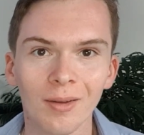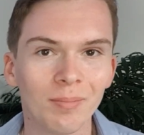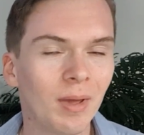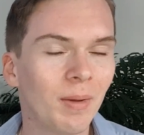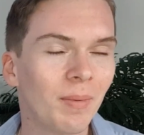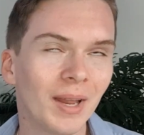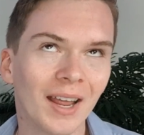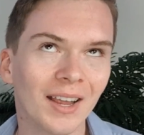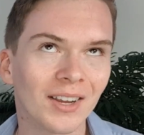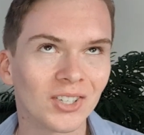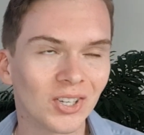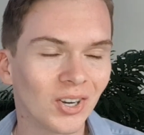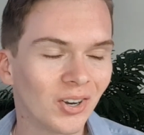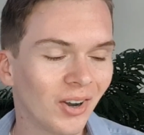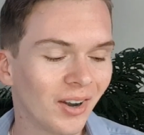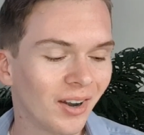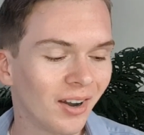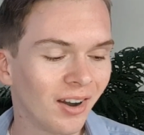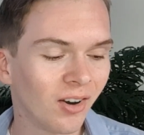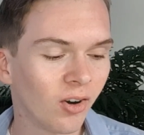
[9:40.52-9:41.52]
maybe next
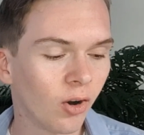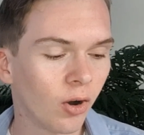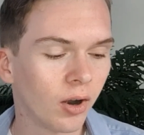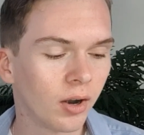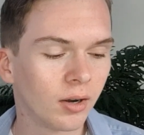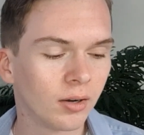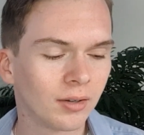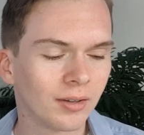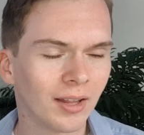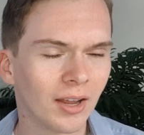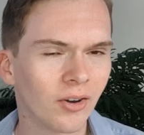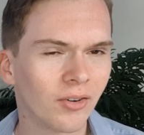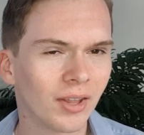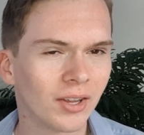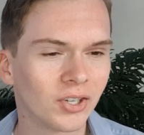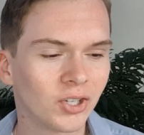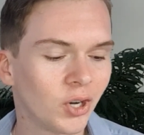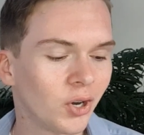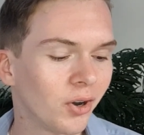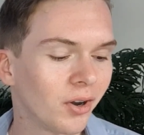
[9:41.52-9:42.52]
year or later
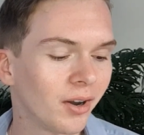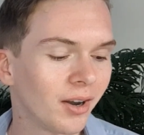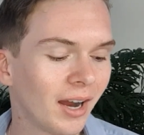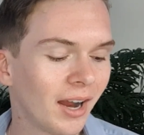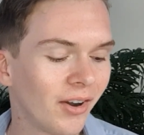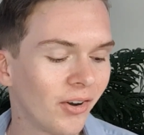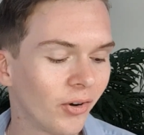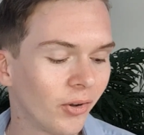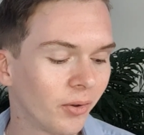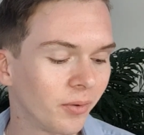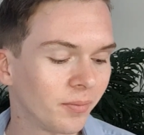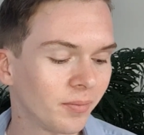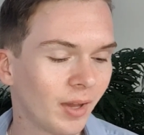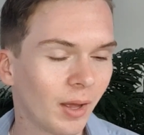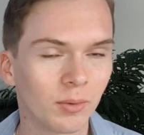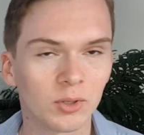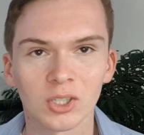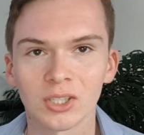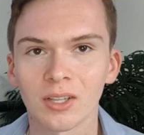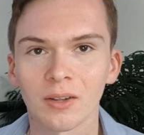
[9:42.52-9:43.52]
this year, I don't know.
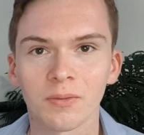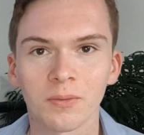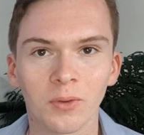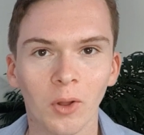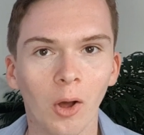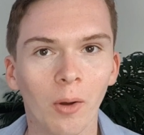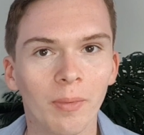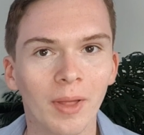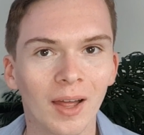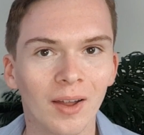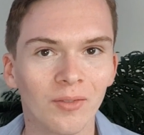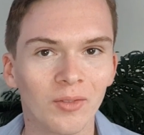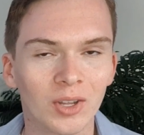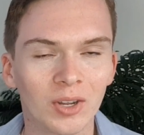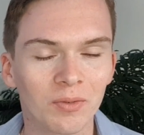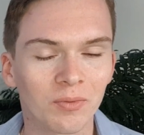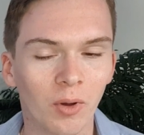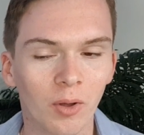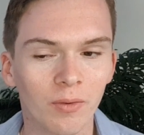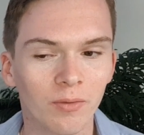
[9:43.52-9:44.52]
That was just a flop, that
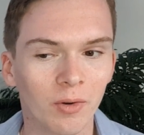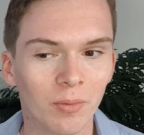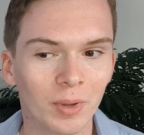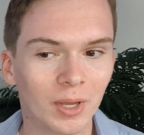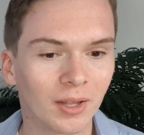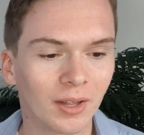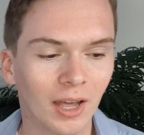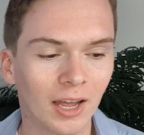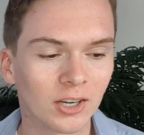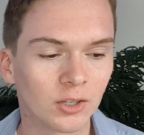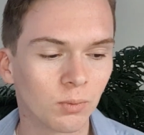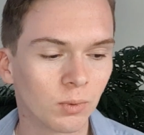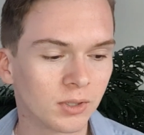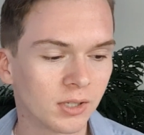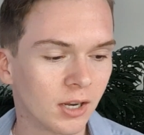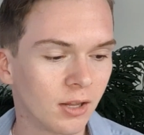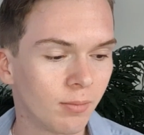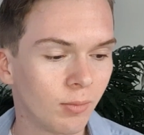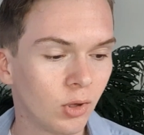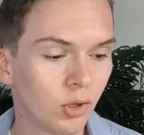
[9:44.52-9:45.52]
readathon for me. Like, I just
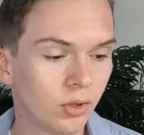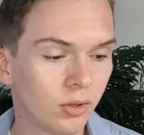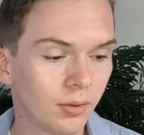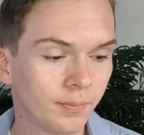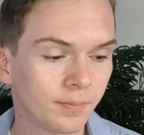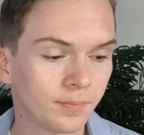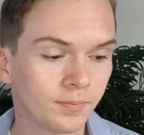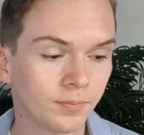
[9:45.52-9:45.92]
wasn't in the mood.